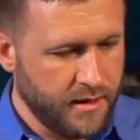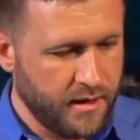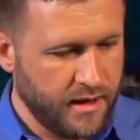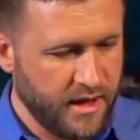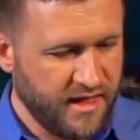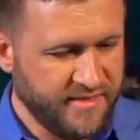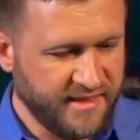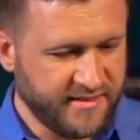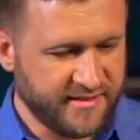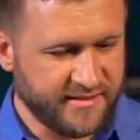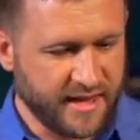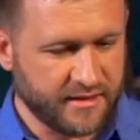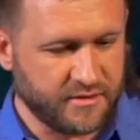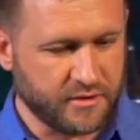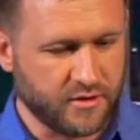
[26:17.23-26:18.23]
And this is
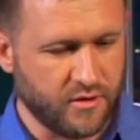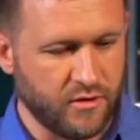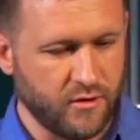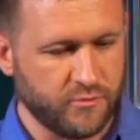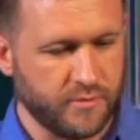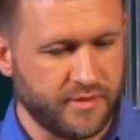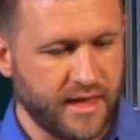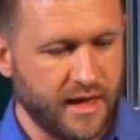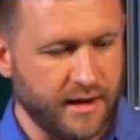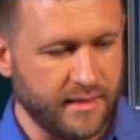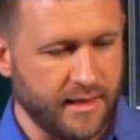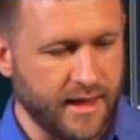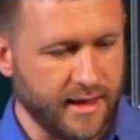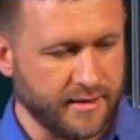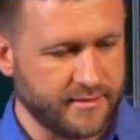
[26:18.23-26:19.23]
like the girls without a
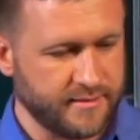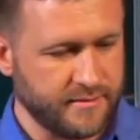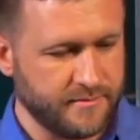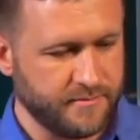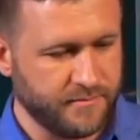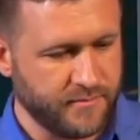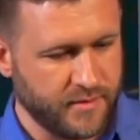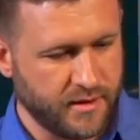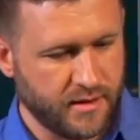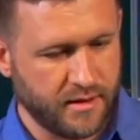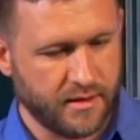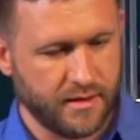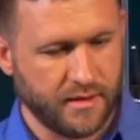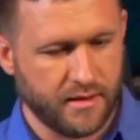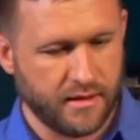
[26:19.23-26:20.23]
light.
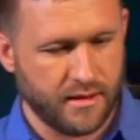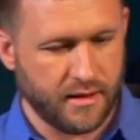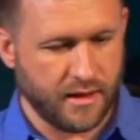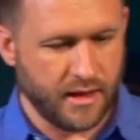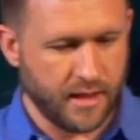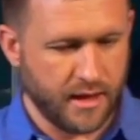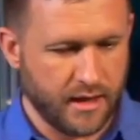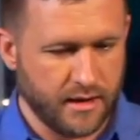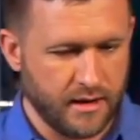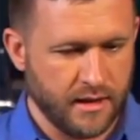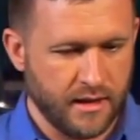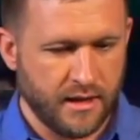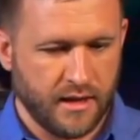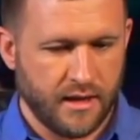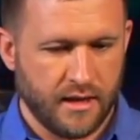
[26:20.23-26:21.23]
And
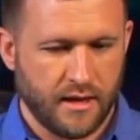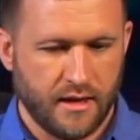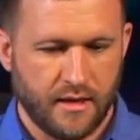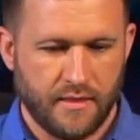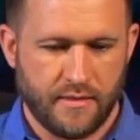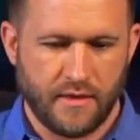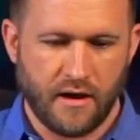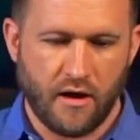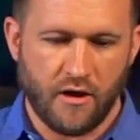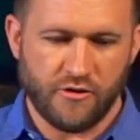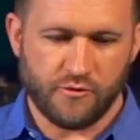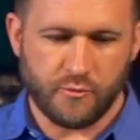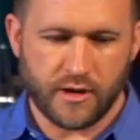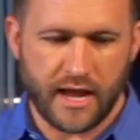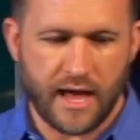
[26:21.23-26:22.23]
the
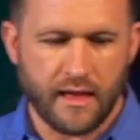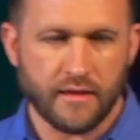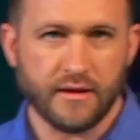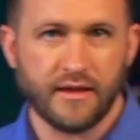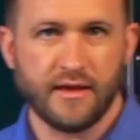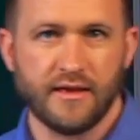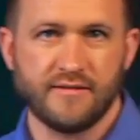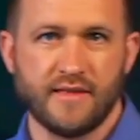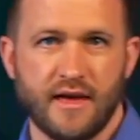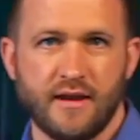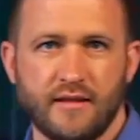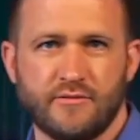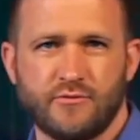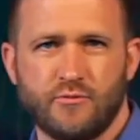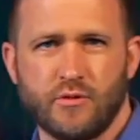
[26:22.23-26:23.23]
harsh reality is that
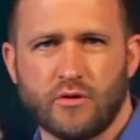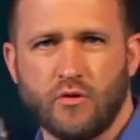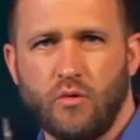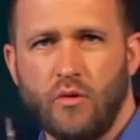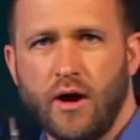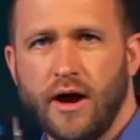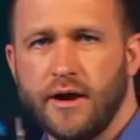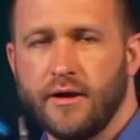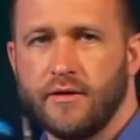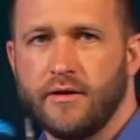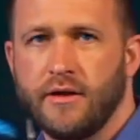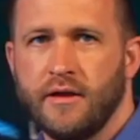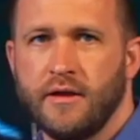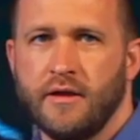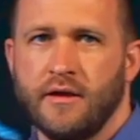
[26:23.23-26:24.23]
it's required
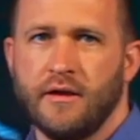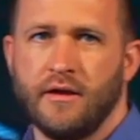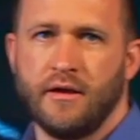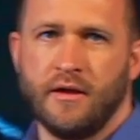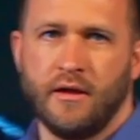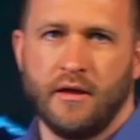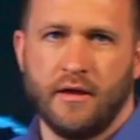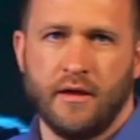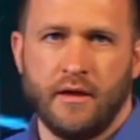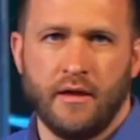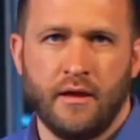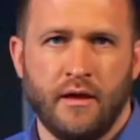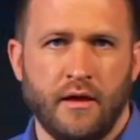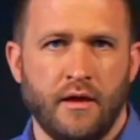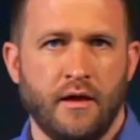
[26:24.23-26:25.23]

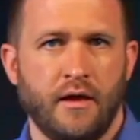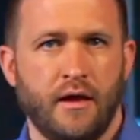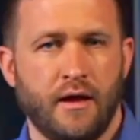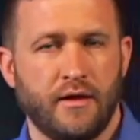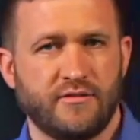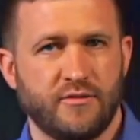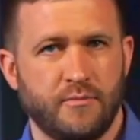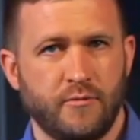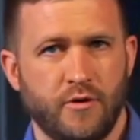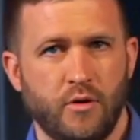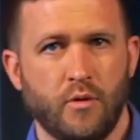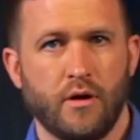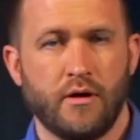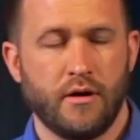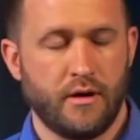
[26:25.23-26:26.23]
uh, to,
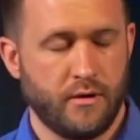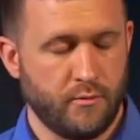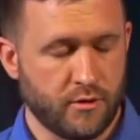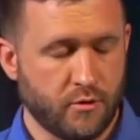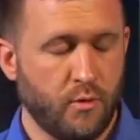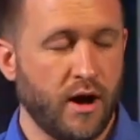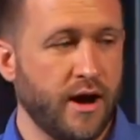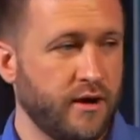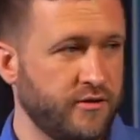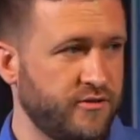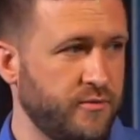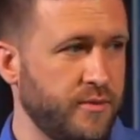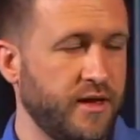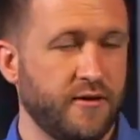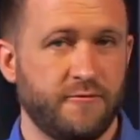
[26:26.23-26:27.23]
you are required
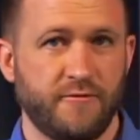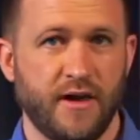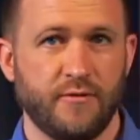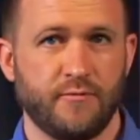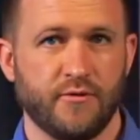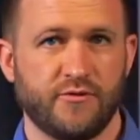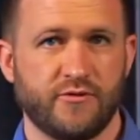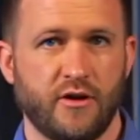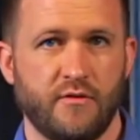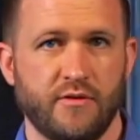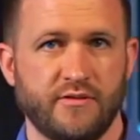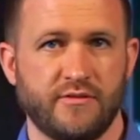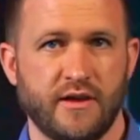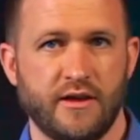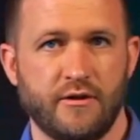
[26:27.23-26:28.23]
to be a faithful
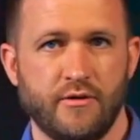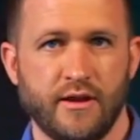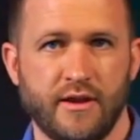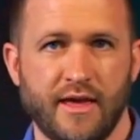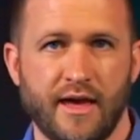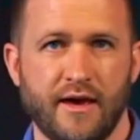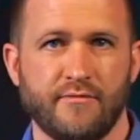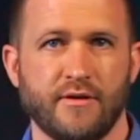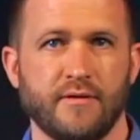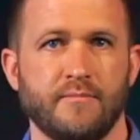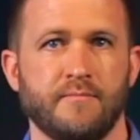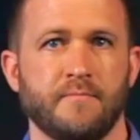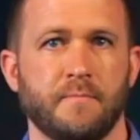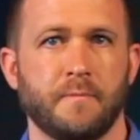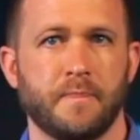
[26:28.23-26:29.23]
servant to enter into heaven.
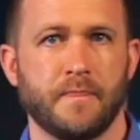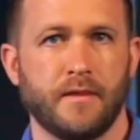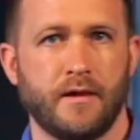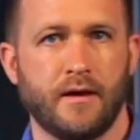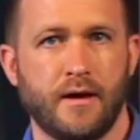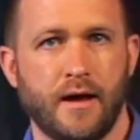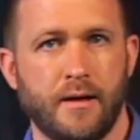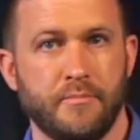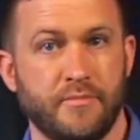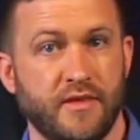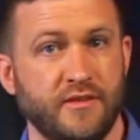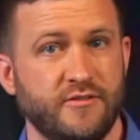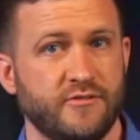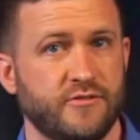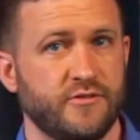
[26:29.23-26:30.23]
Um,
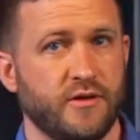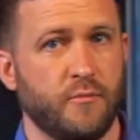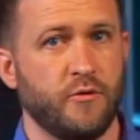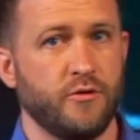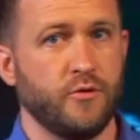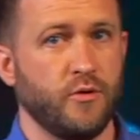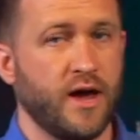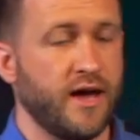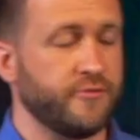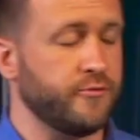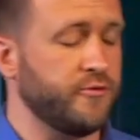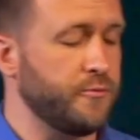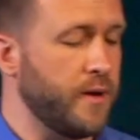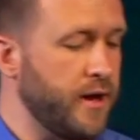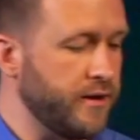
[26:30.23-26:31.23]
this is someone who has
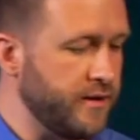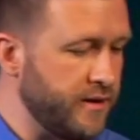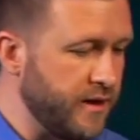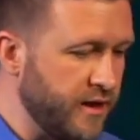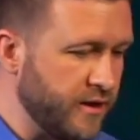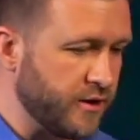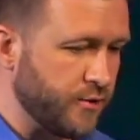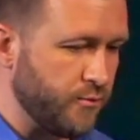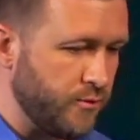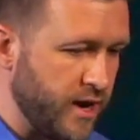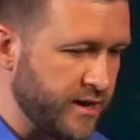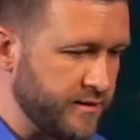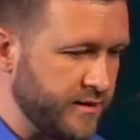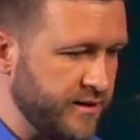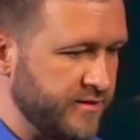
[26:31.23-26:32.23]
responded
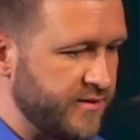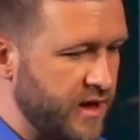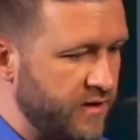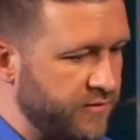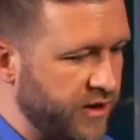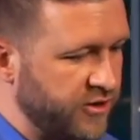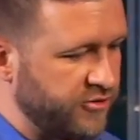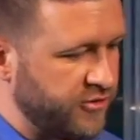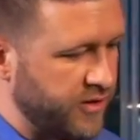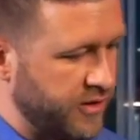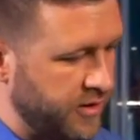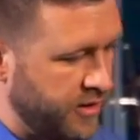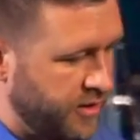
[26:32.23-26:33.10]
incorrectly to salvation.